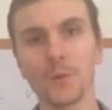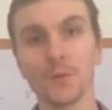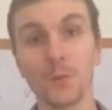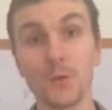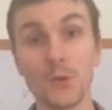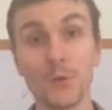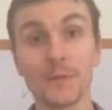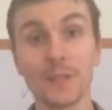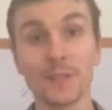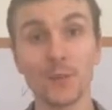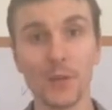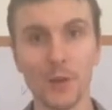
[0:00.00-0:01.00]
So
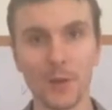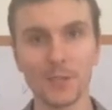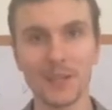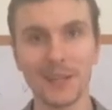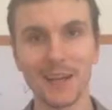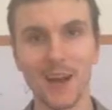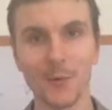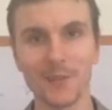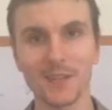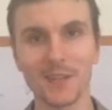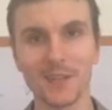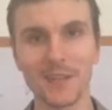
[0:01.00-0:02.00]
using the logic
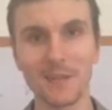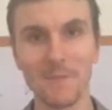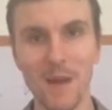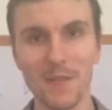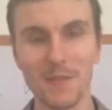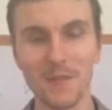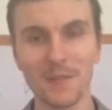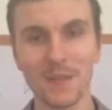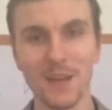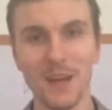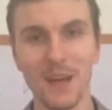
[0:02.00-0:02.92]
language learning method,